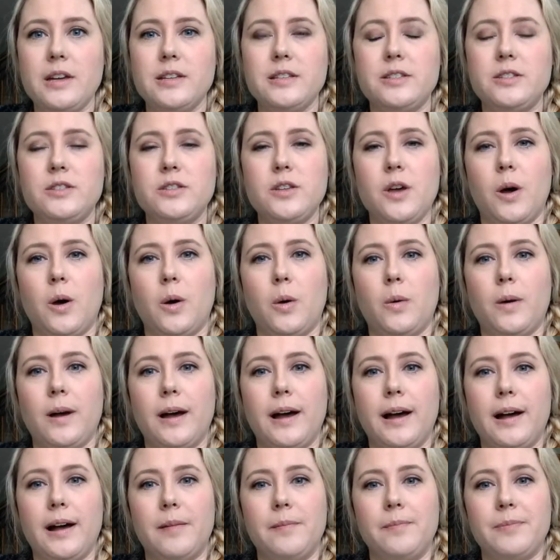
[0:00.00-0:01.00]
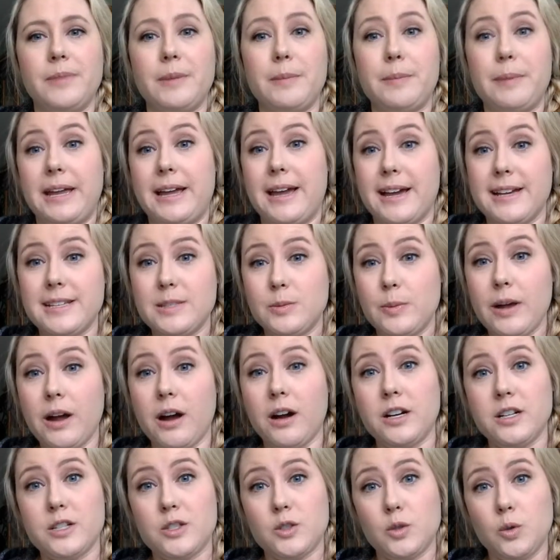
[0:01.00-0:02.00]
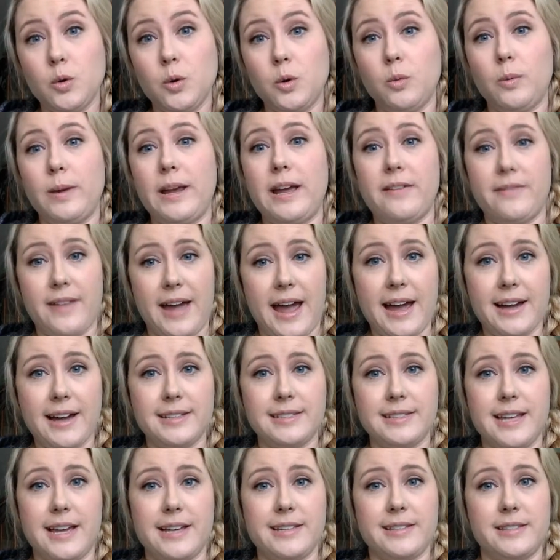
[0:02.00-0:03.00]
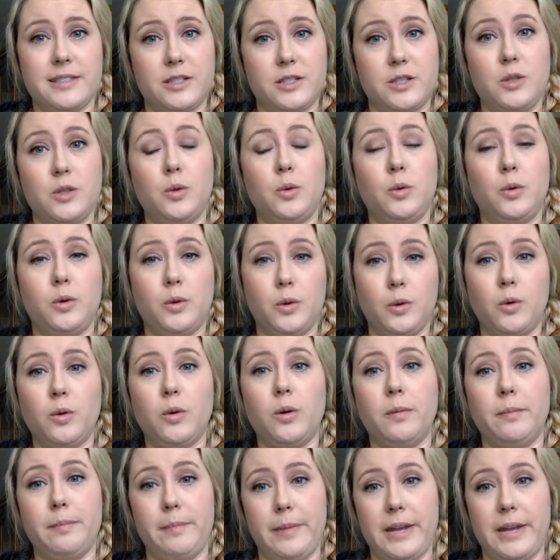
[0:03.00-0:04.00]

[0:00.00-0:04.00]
So because we are a school, we have access to Google